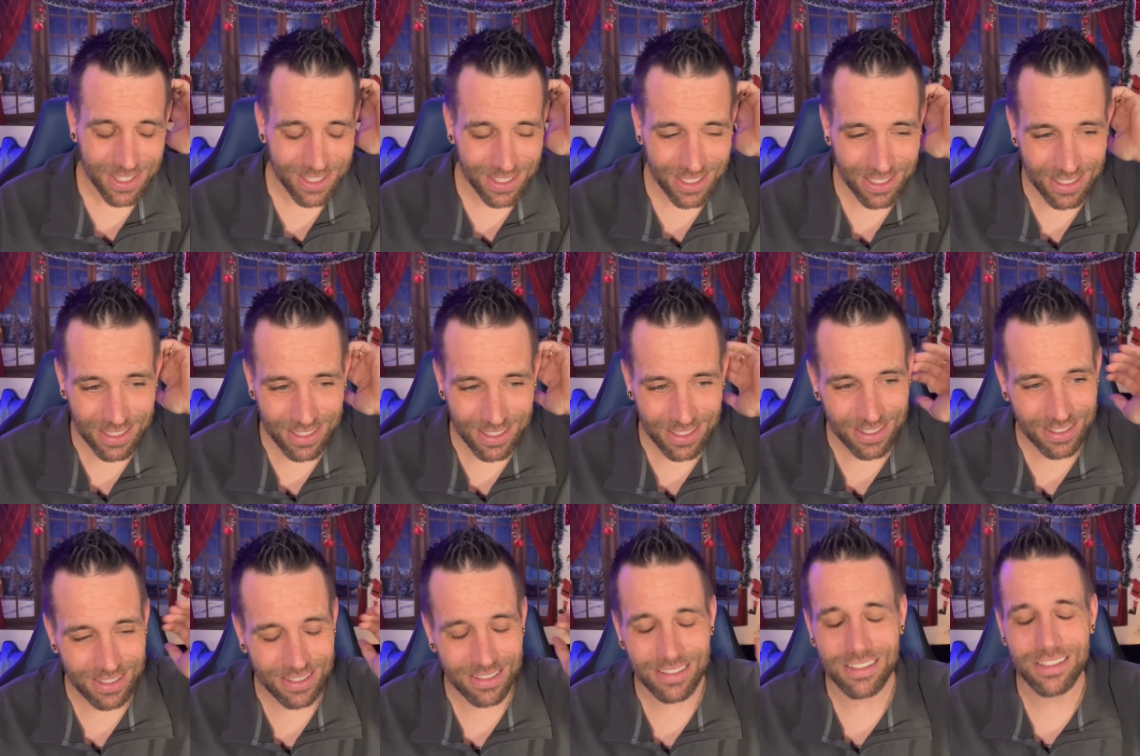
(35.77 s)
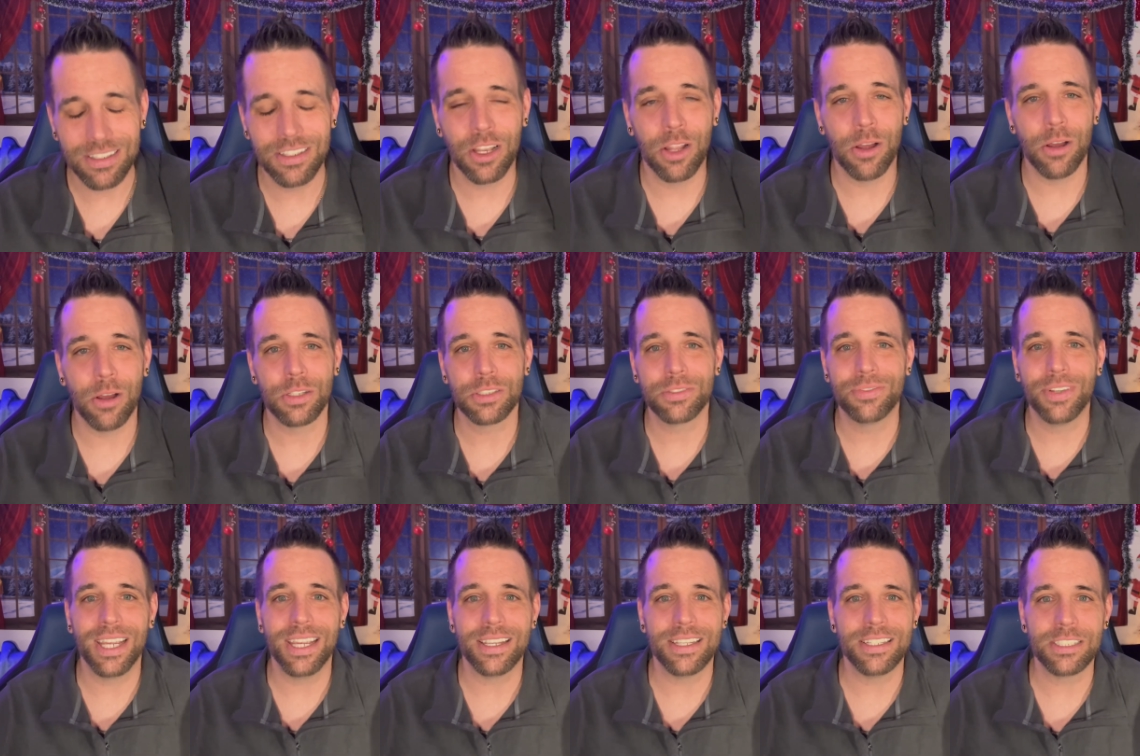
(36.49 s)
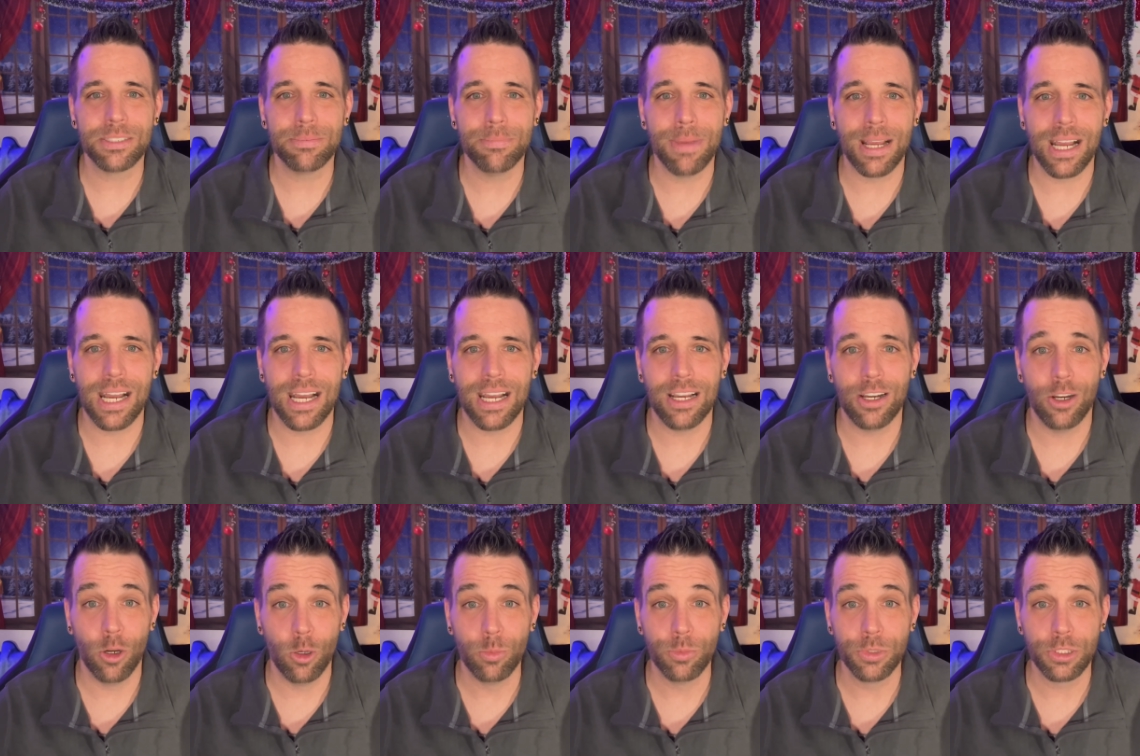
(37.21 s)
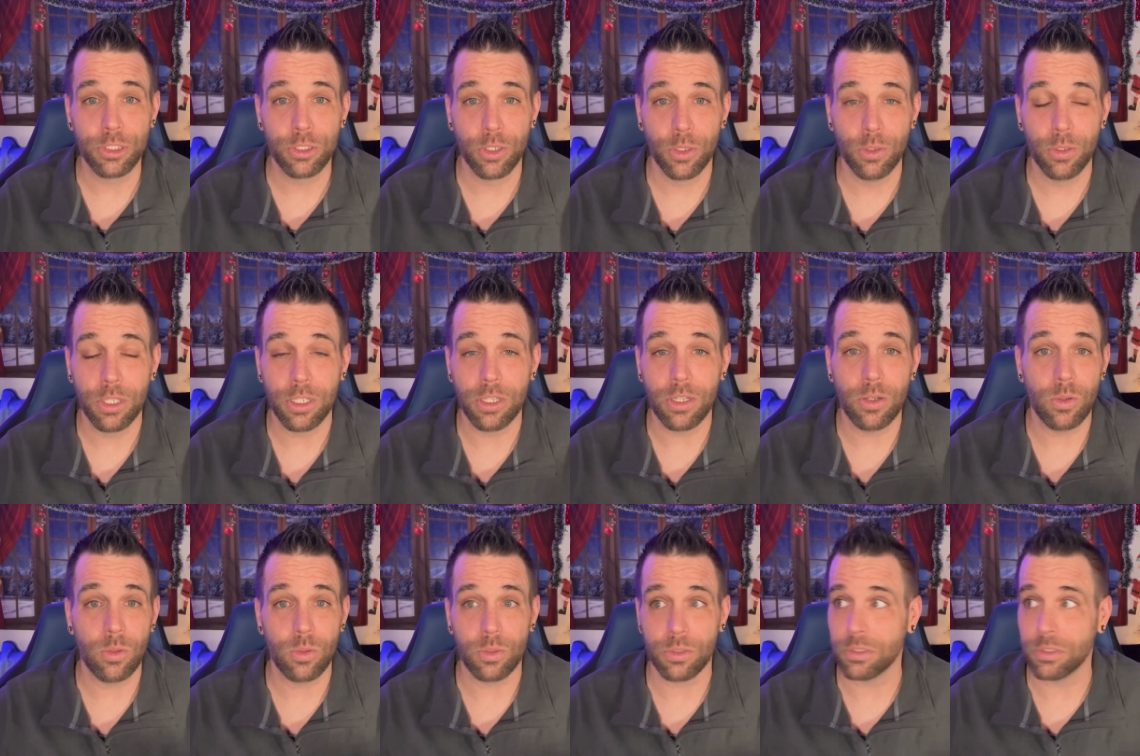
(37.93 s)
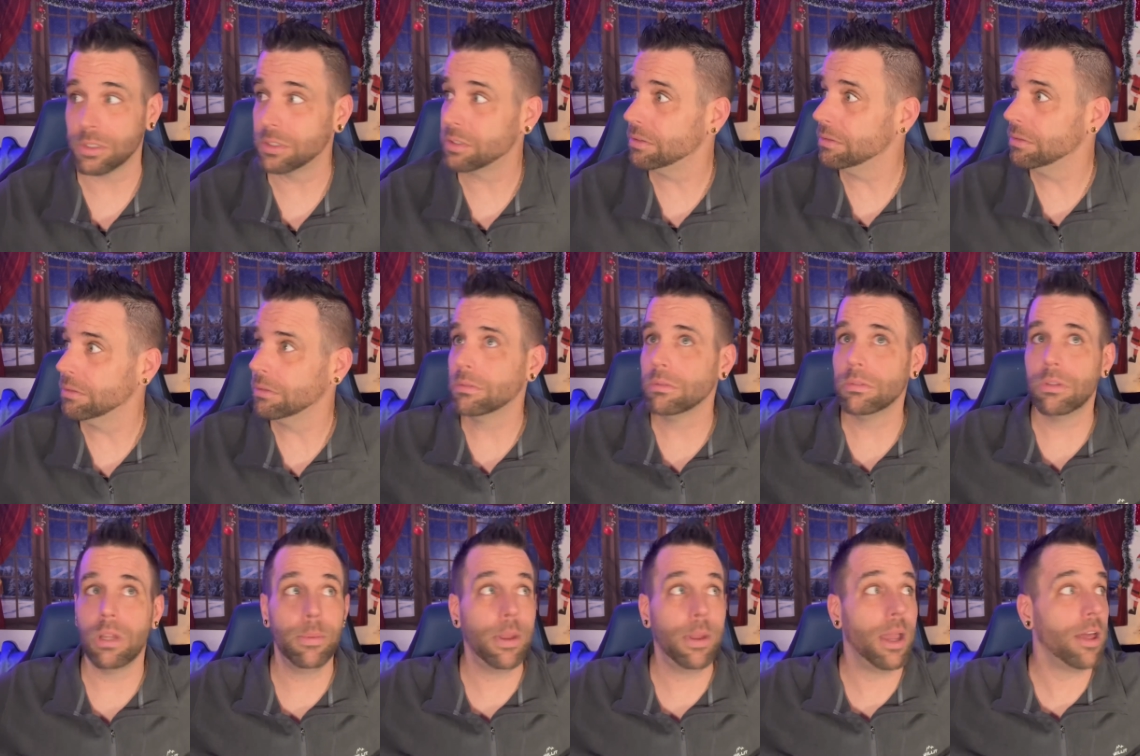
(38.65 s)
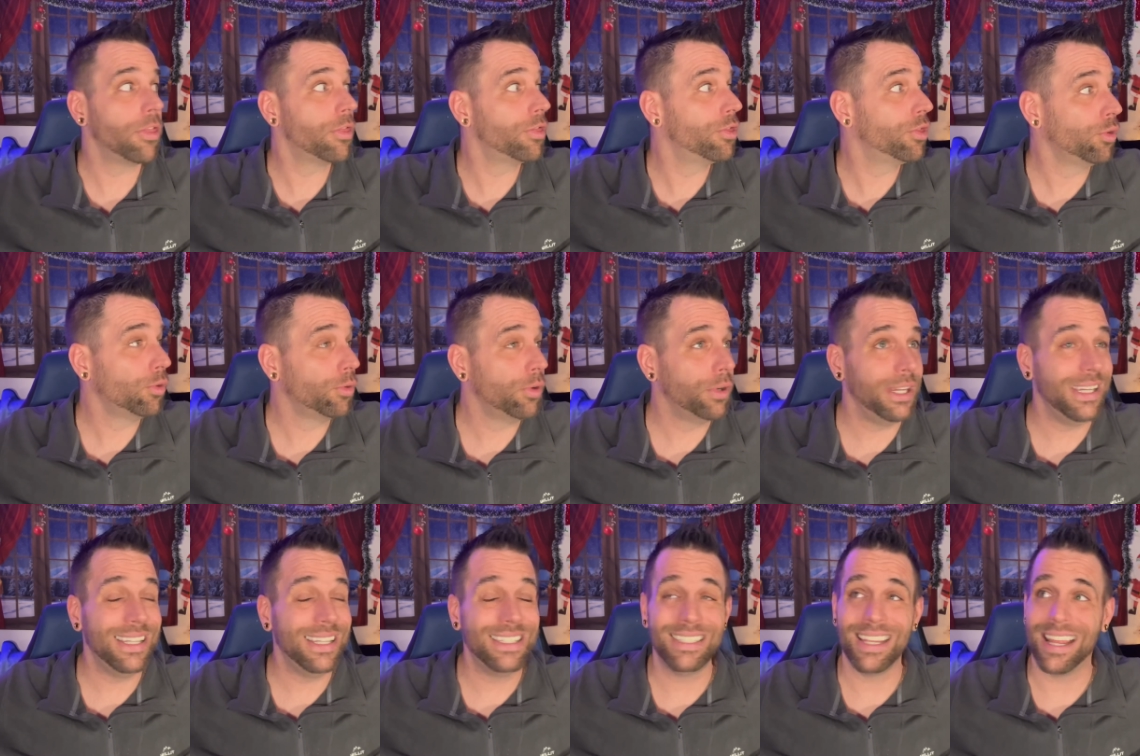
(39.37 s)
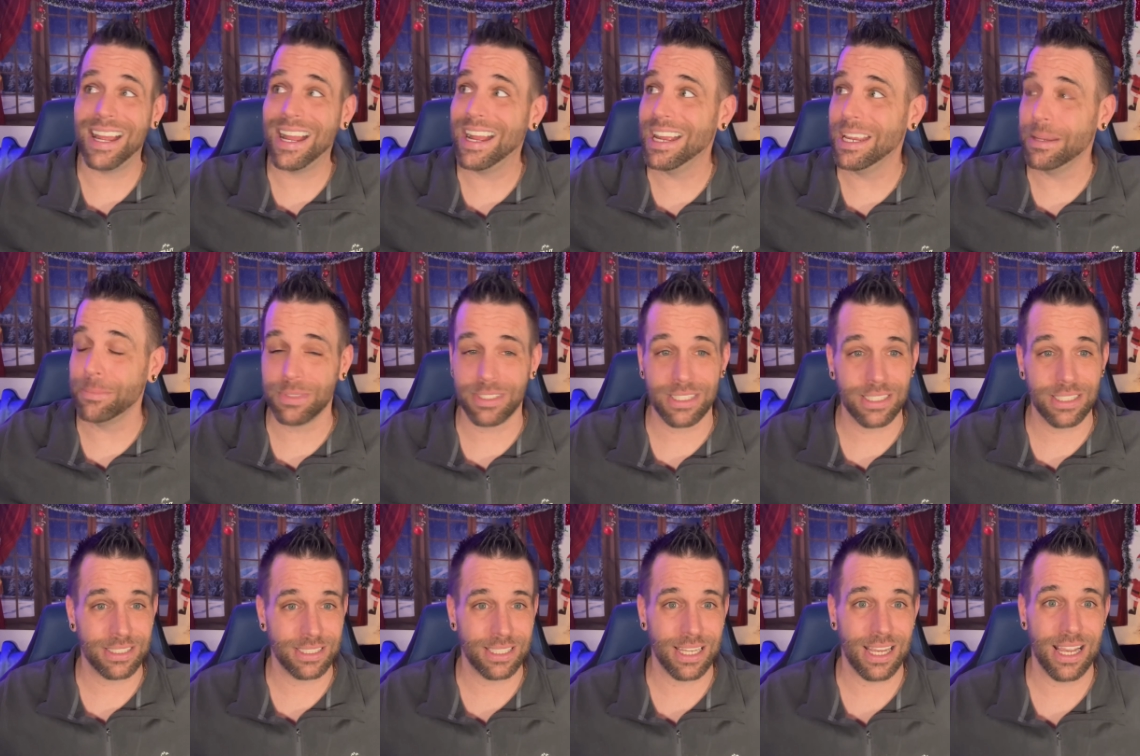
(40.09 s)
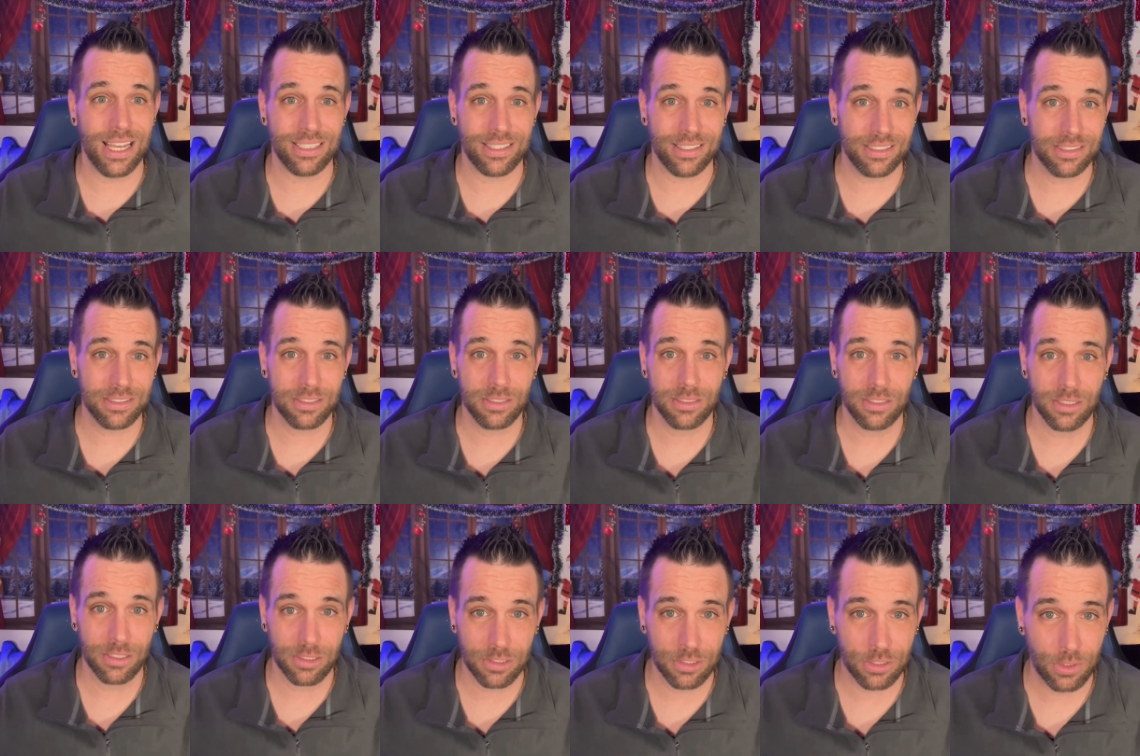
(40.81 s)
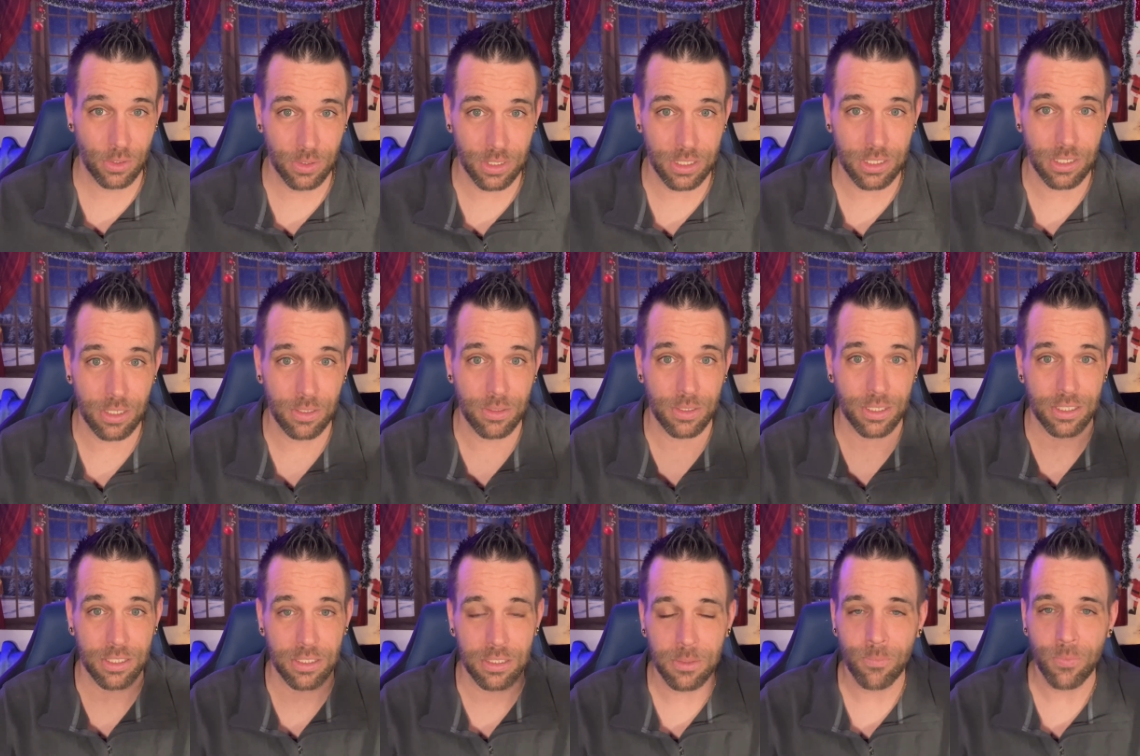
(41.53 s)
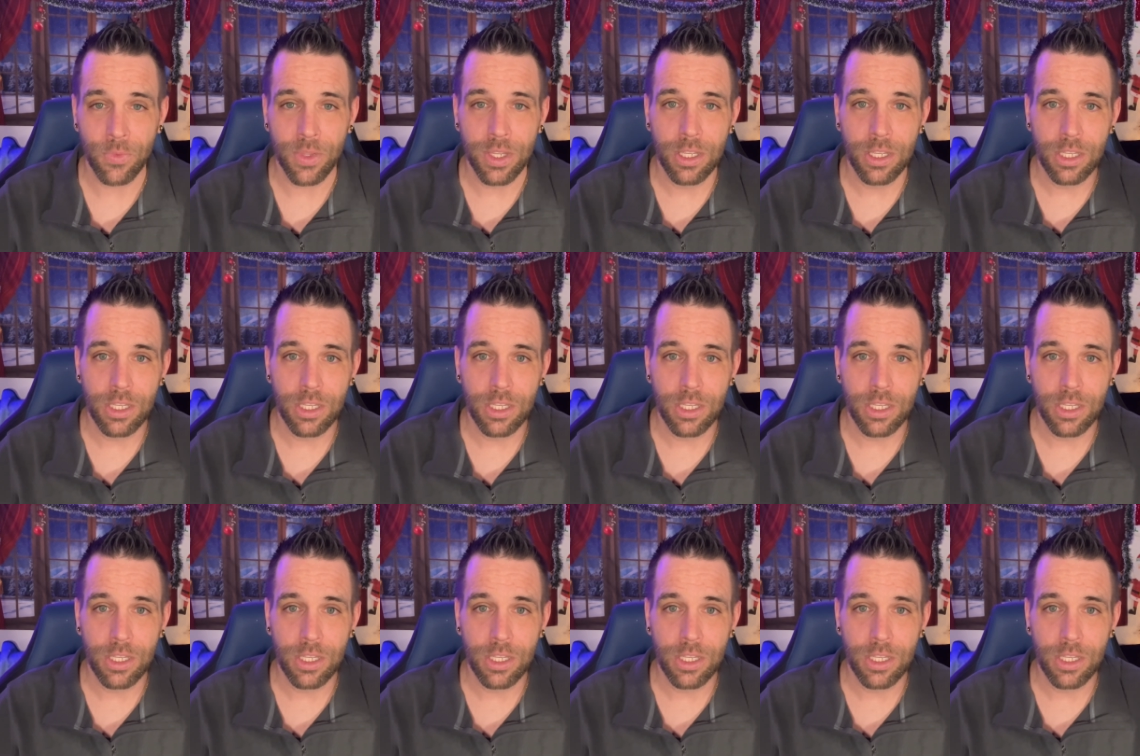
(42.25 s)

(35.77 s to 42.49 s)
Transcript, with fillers: In Las Vegas, my home studio was about three times the size of this little studio here.